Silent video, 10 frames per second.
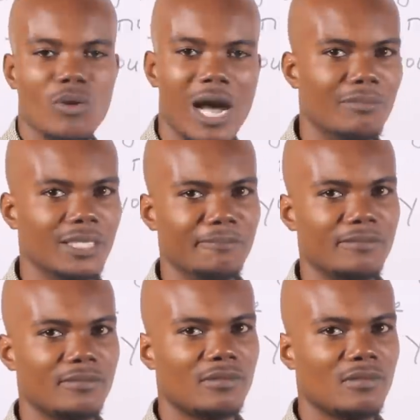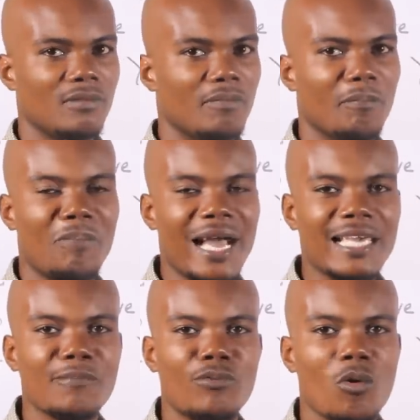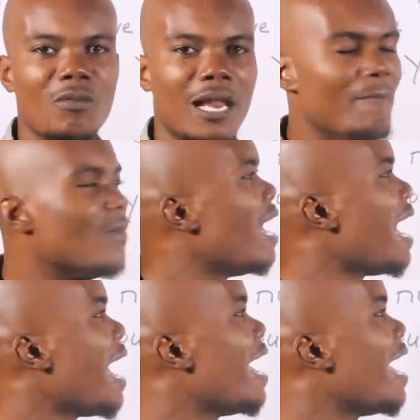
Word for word: problem. M'pas de problème. I